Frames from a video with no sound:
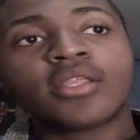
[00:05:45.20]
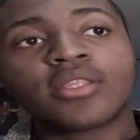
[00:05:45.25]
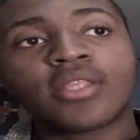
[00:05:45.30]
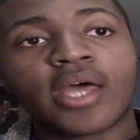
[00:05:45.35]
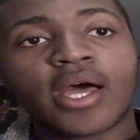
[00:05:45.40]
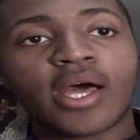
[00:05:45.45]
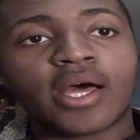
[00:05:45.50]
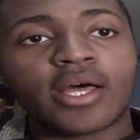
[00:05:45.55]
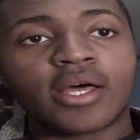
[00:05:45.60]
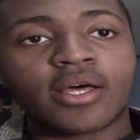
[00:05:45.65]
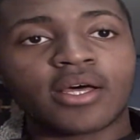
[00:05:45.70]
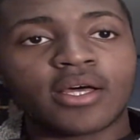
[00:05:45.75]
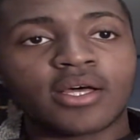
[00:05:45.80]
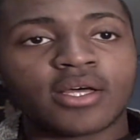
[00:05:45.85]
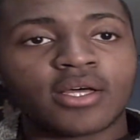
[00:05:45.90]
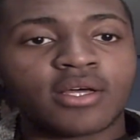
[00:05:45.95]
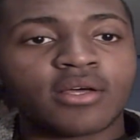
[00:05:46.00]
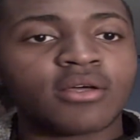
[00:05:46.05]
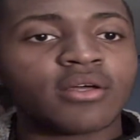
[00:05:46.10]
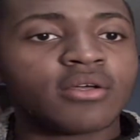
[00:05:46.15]

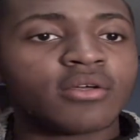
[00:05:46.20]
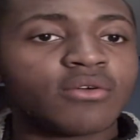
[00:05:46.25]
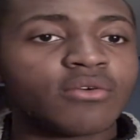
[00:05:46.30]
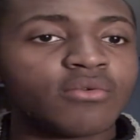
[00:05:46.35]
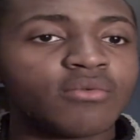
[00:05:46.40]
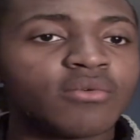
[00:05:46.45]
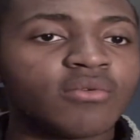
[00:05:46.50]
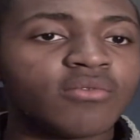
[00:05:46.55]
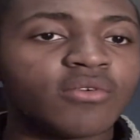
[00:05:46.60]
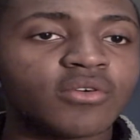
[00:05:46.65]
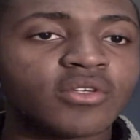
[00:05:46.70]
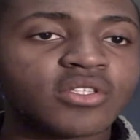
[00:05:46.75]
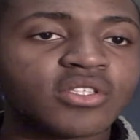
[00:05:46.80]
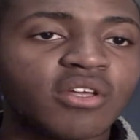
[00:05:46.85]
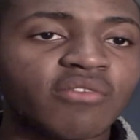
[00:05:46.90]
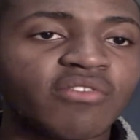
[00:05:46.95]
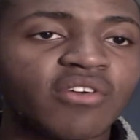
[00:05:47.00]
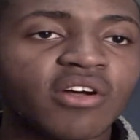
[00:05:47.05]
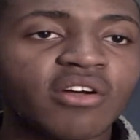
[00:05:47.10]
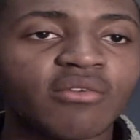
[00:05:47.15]
that with all the
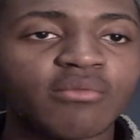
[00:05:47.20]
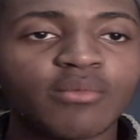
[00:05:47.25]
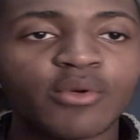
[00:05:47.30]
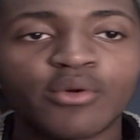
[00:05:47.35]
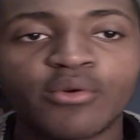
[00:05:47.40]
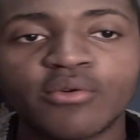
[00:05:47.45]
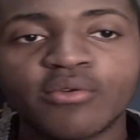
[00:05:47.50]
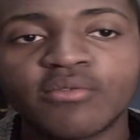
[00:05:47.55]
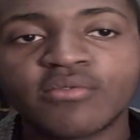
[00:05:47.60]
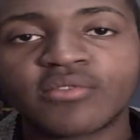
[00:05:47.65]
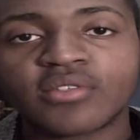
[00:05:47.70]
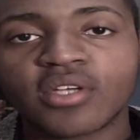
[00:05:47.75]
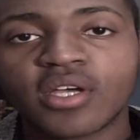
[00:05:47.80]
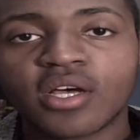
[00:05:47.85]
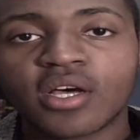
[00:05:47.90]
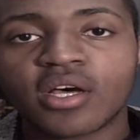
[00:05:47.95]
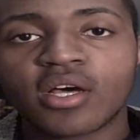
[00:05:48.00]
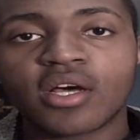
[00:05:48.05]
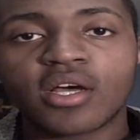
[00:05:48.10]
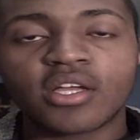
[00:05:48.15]
stuff I removed,
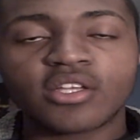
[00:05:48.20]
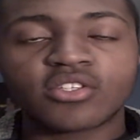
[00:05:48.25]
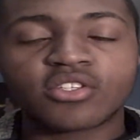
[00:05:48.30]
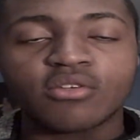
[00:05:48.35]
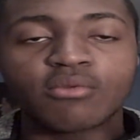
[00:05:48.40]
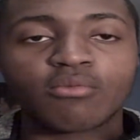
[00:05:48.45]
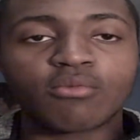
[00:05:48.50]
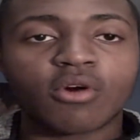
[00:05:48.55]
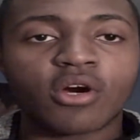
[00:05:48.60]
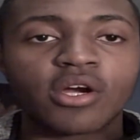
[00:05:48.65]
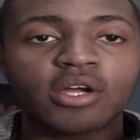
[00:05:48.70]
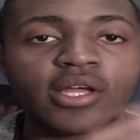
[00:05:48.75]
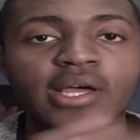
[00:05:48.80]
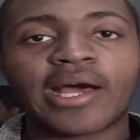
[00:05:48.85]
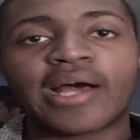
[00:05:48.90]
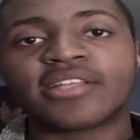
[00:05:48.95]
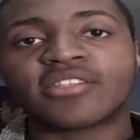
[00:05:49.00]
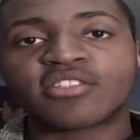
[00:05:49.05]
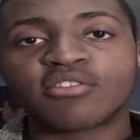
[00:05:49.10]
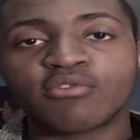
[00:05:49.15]
it should work. I
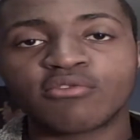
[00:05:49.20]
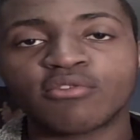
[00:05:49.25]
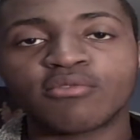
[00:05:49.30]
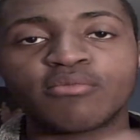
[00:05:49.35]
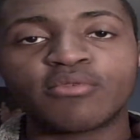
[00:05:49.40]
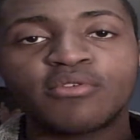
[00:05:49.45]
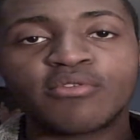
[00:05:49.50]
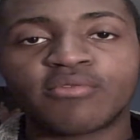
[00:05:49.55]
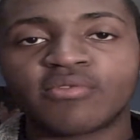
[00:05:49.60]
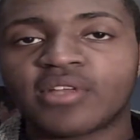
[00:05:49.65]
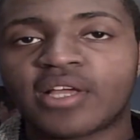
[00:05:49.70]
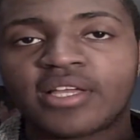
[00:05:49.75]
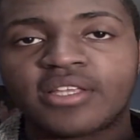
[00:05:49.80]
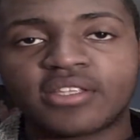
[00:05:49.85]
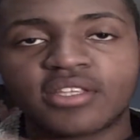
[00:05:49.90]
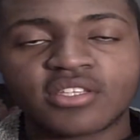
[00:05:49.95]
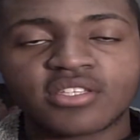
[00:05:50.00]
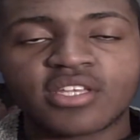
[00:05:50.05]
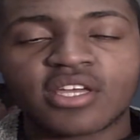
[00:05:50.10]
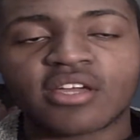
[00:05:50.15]
had to remove like
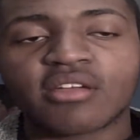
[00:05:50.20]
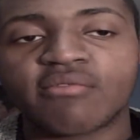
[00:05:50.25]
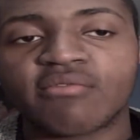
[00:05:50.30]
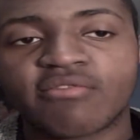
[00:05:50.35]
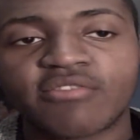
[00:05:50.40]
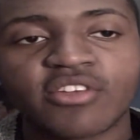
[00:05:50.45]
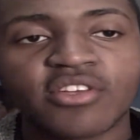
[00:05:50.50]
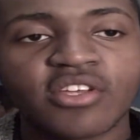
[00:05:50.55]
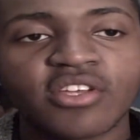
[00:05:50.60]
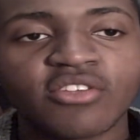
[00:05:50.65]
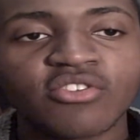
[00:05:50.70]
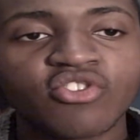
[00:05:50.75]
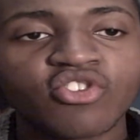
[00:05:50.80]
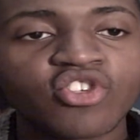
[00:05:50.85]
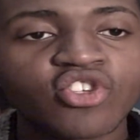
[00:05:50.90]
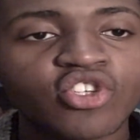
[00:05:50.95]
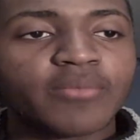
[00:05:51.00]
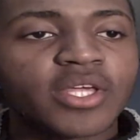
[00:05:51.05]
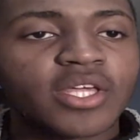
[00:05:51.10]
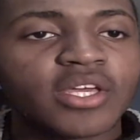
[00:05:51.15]
the second
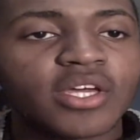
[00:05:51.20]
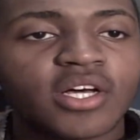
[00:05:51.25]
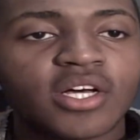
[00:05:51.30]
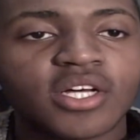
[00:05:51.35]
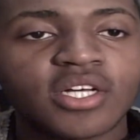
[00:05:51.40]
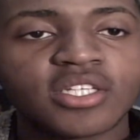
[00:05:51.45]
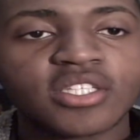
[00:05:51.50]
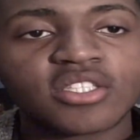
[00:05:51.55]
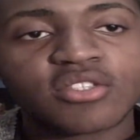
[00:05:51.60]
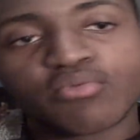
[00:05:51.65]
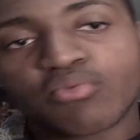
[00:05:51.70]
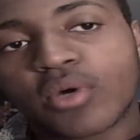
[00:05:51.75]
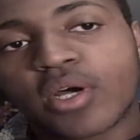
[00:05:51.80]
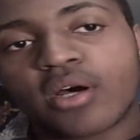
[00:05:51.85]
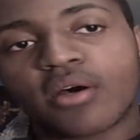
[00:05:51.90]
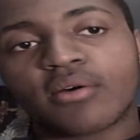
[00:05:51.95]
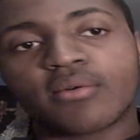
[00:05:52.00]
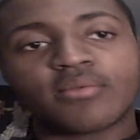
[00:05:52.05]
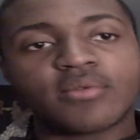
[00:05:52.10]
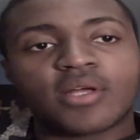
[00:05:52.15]
footage because,
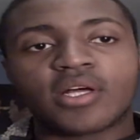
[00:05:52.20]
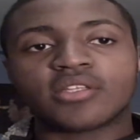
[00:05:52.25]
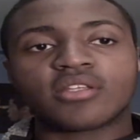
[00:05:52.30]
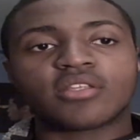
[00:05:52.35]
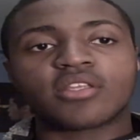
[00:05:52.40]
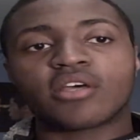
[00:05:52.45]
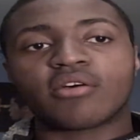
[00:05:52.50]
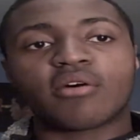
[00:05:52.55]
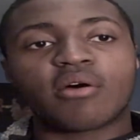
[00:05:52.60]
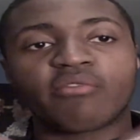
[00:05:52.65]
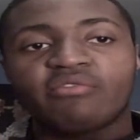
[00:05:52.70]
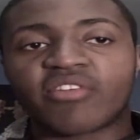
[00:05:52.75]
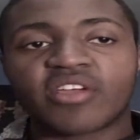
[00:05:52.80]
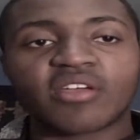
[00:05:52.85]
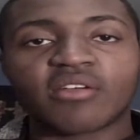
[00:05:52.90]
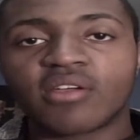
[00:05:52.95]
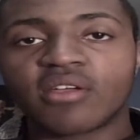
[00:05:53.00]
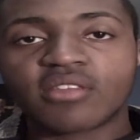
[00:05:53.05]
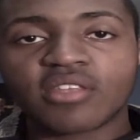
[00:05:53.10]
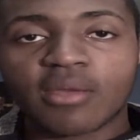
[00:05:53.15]
well, I don't know, I
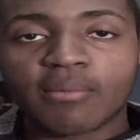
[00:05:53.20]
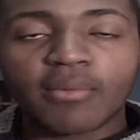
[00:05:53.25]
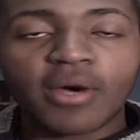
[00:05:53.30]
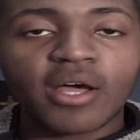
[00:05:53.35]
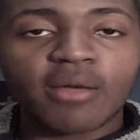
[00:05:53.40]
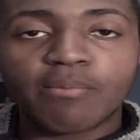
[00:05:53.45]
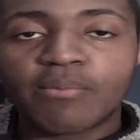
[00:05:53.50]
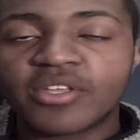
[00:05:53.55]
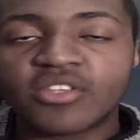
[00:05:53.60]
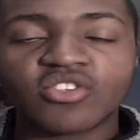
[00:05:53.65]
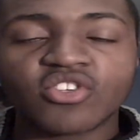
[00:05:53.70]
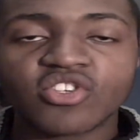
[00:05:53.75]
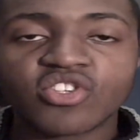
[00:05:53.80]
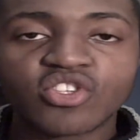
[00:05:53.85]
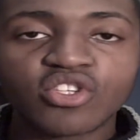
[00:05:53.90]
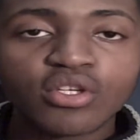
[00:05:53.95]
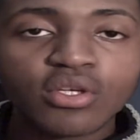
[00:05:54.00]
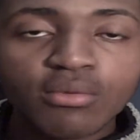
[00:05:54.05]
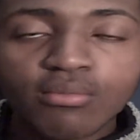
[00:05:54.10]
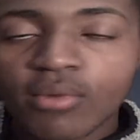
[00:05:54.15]
think there might have been just
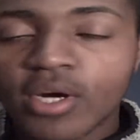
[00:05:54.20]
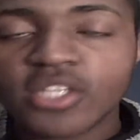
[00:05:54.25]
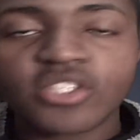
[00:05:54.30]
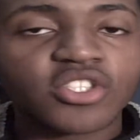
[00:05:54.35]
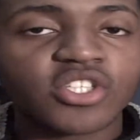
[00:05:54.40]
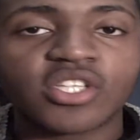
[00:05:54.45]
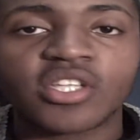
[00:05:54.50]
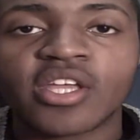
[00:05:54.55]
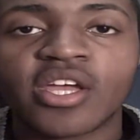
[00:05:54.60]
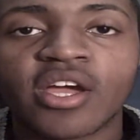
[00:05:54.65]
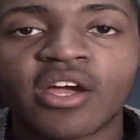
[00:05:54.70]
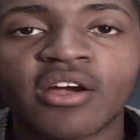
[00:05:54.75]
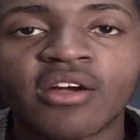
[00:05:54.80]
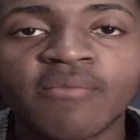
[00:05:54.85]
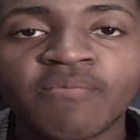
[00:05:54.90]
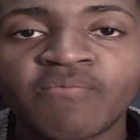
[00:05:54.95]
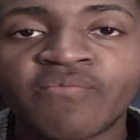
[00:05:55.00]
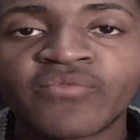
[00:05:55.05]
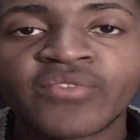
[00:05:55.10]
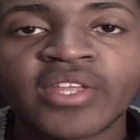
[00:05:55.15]
too much in there
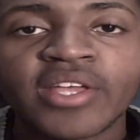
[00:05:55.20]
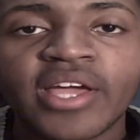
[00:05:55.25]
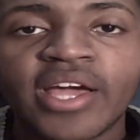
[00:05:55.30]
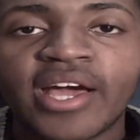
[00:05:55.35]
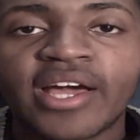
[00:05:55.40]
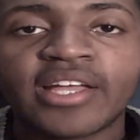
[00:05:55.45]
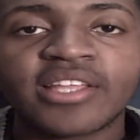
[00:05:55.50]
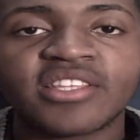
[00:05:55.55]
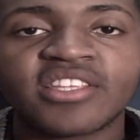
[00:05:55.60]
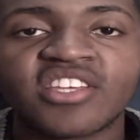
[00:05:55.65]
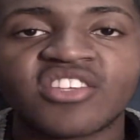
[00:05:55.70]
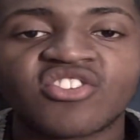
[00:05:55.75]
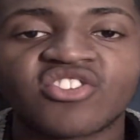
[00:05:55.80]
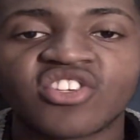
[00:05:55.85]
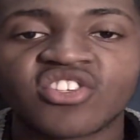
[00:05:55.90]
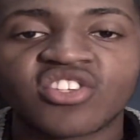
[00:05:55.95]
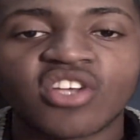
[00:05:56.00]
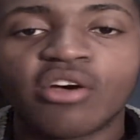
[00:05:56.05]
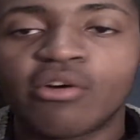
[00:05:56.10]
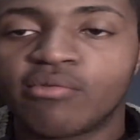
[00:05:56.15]
and it
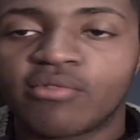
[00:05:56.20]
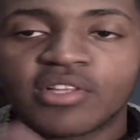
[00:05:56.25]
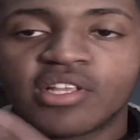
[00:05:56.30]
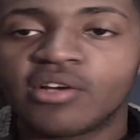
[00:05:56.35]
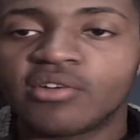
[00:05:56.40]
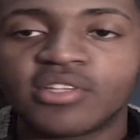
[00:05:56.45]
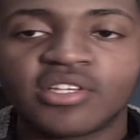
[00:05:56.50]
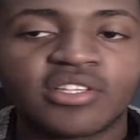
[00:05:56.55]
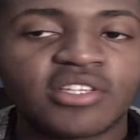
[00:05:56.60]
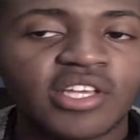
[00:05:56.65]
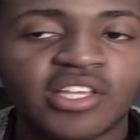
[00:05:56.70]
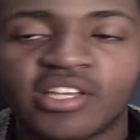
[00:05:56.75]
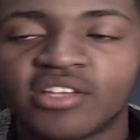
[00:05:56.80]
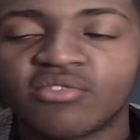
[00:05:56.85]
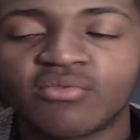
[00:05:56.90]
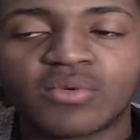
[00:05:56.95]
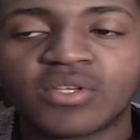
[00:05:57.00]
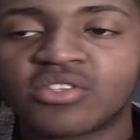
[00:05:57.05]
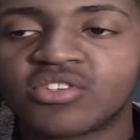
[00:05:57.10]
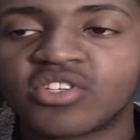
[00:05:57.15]
just overloaded
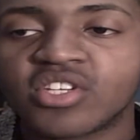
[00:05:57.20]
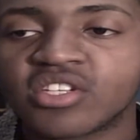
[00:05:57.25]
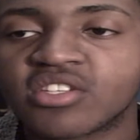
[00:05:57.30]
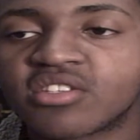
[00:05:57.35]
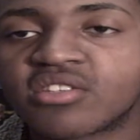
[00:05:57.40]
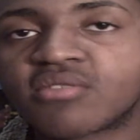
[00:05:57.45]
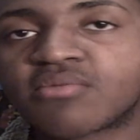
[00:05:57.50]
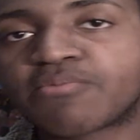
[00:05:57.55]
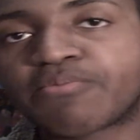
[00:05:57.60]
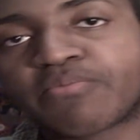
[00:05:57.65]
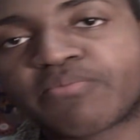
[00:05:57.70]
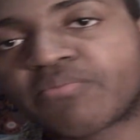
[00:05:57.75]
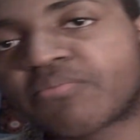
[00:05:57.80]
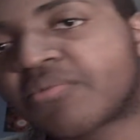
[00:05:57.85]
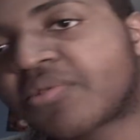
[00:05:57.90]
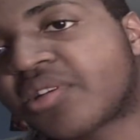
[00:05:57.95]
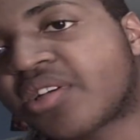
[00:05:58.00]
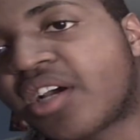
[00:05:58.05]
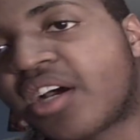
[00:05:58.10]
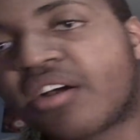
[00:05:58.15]
and it would just
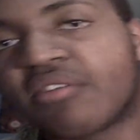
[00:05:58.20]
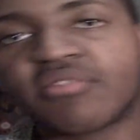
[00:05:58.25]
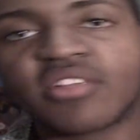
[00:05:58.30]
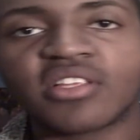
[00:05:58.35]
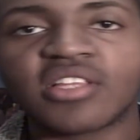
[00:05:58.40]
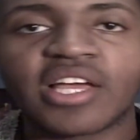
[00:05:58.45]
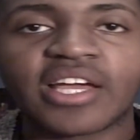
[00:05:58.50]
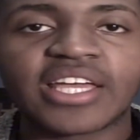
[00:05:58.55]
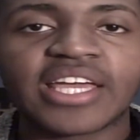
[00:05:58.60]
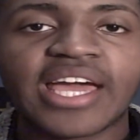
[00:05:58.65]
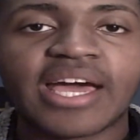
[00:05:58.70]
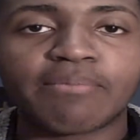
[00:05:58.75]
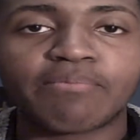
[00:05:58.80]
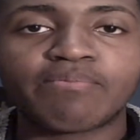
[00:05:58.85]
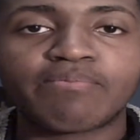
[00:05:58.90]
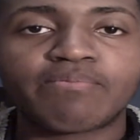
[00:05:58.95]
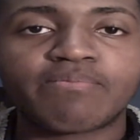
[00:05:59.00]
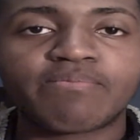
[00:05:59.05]
kind of look like it had